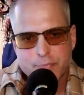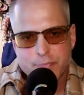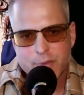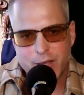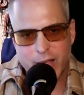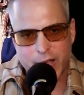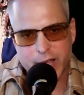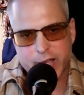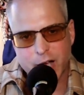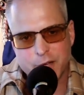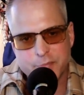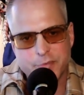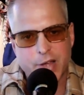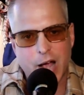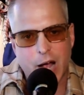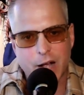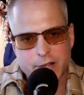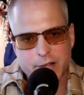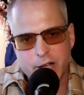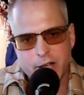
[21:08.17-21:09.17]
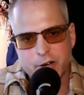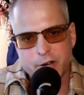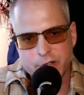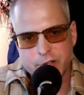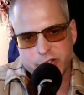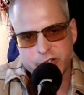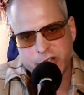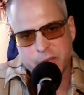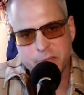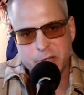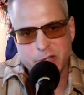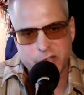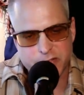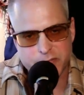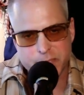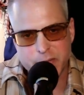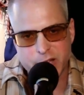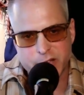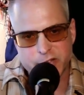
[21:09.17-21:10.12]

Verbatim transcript: it comes out later that Jimmy Smits,